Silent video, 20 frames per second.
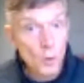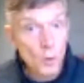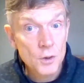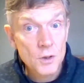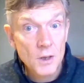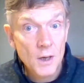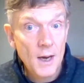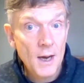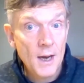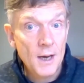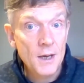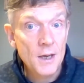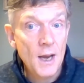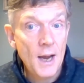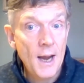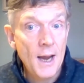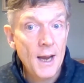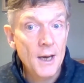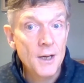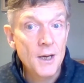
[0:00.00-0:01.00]
abroad,
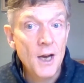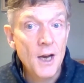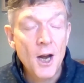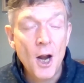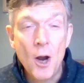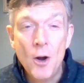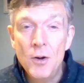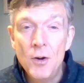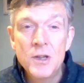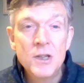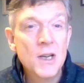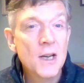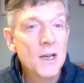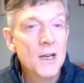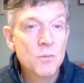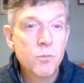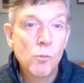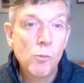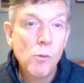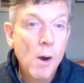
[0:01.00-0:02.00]
and it only
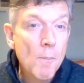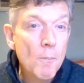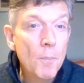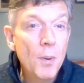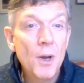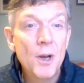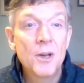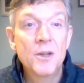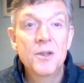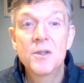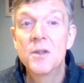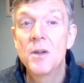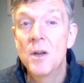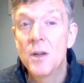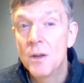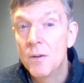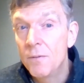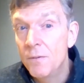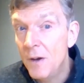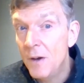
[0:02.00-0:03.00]
takes one
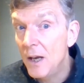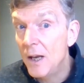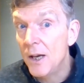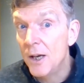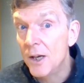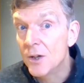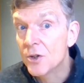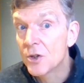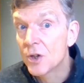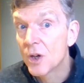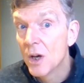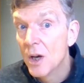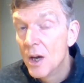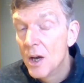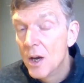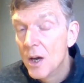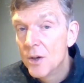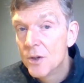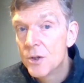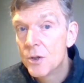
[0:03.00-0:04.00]
person in the village
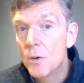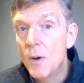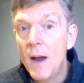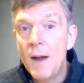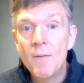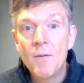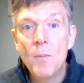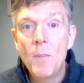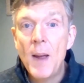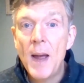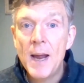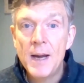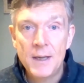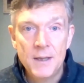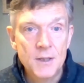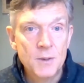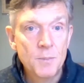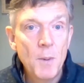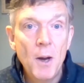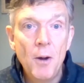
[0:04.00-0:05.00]
to have a
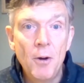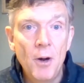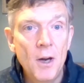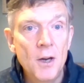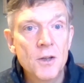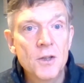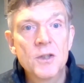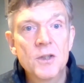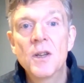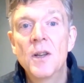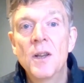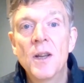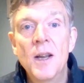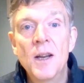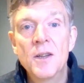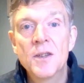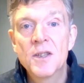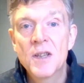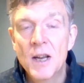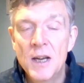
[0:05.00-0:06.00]
bad experience, and
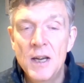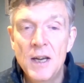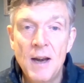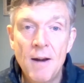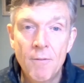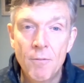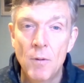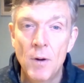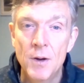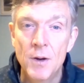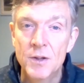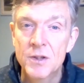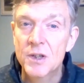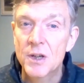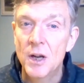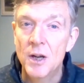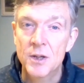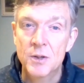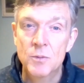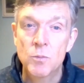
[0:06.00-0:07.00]
then suddenly everyone
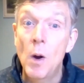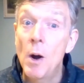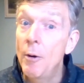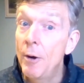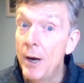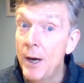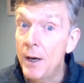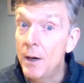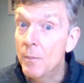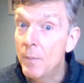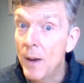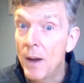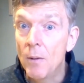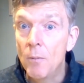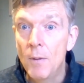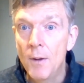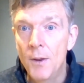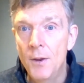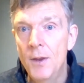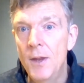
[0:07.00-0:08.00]
starts worrying
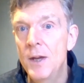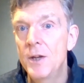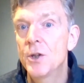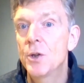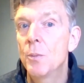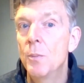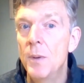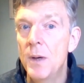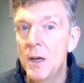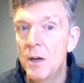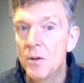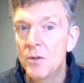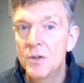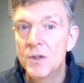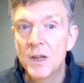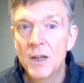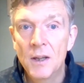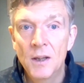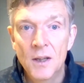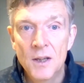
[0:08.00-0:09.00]
about whether they should be
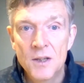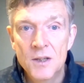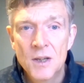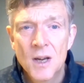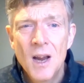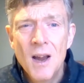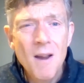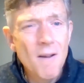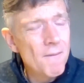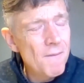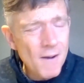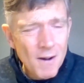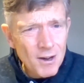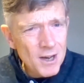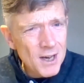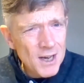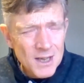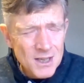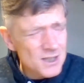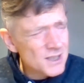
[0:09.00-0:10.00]
using this
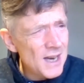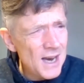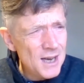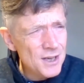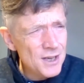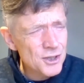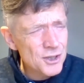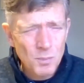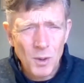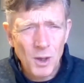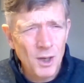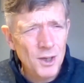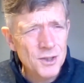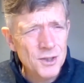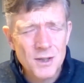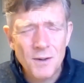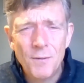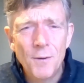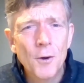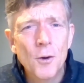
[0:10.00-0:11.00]
very
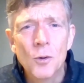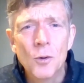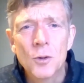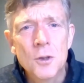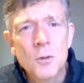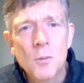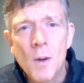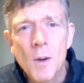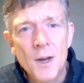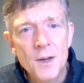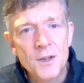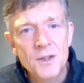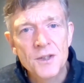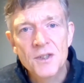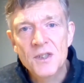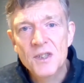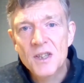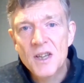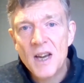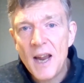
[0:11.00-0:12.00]
intangible and difficult to
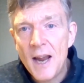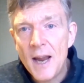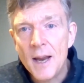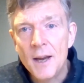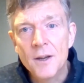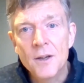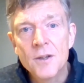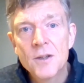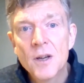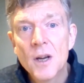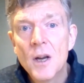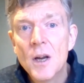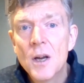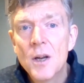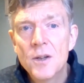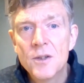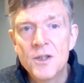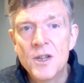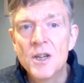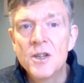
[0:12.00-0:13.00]
understand
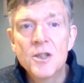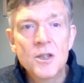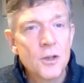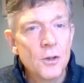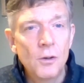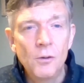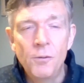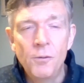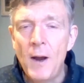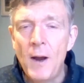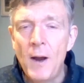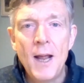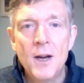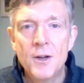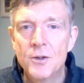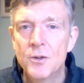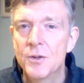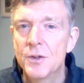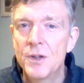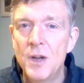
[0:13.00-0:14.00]
digital
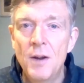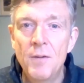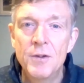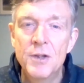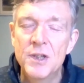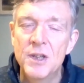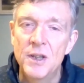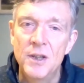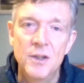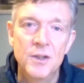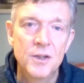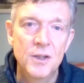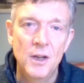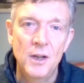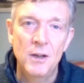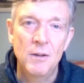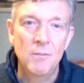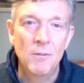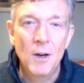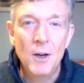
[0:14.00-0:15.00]
financial
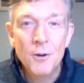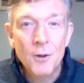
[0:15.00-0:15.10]
services.